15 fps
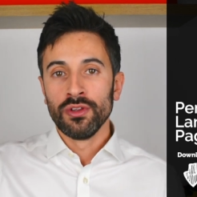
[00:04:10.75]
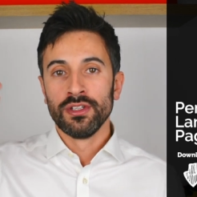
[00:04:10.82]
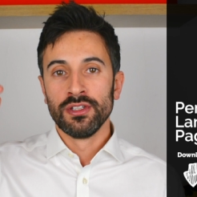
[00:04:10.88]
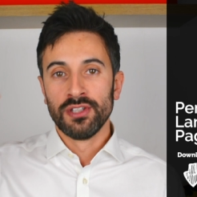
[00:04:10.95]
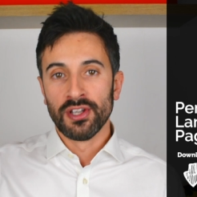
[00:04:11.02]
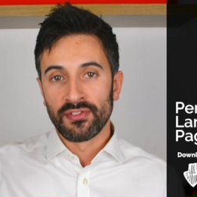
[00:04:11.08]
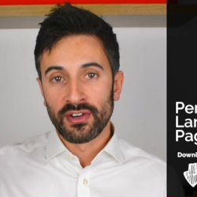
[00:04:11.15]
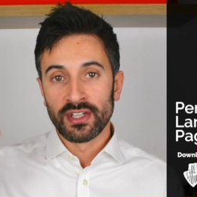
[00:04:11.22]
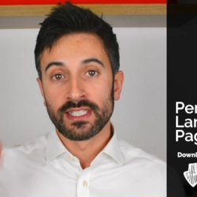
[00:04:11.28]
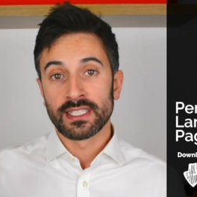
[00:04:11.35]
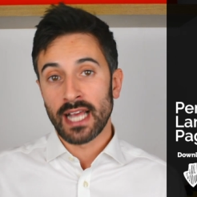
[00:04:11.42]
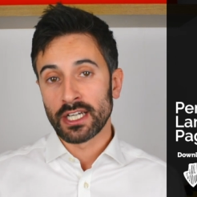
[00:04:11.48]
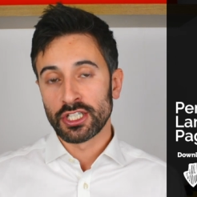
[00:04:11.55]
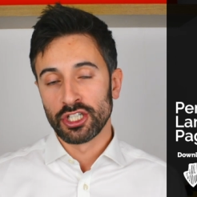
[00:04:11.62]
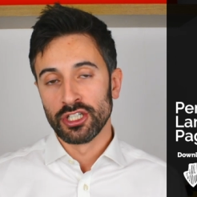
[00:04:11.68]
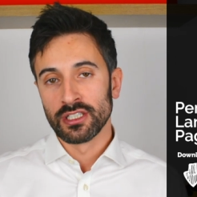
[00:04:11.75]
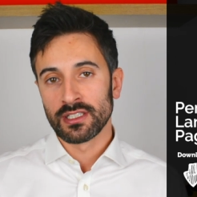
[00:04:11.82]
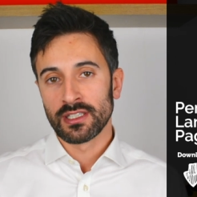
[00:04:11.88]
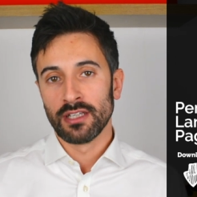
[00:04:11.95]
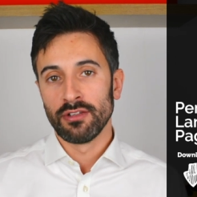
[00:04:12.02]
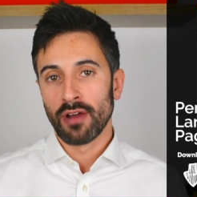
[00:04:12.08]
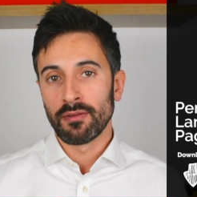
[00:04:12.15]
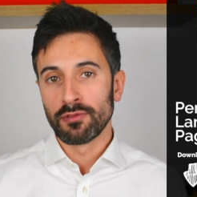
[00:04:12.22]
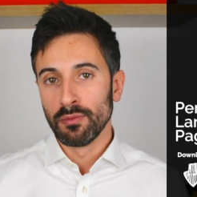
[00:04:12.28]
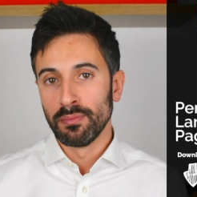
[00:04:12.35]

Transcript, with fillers: the different sections that you have